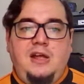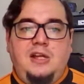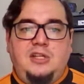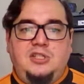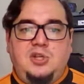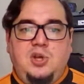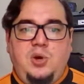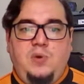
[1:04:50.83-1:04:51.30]

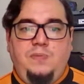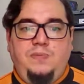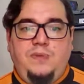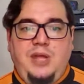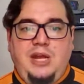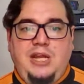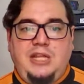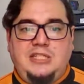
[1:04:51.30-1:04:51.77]
So
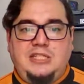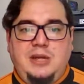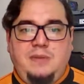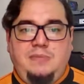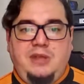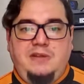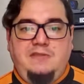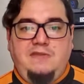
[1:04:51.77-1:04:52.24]
it is
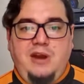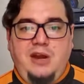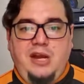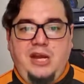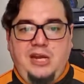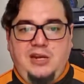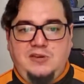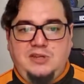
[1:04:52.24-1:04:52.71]
something
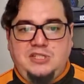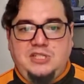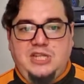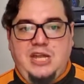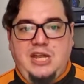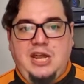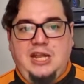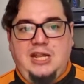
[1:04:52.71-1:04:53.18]
very
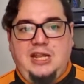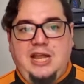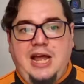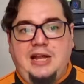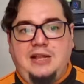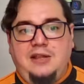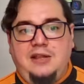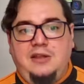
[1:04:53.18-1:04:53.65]
interesting in
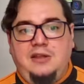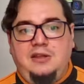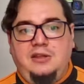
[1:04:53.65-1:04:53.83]
that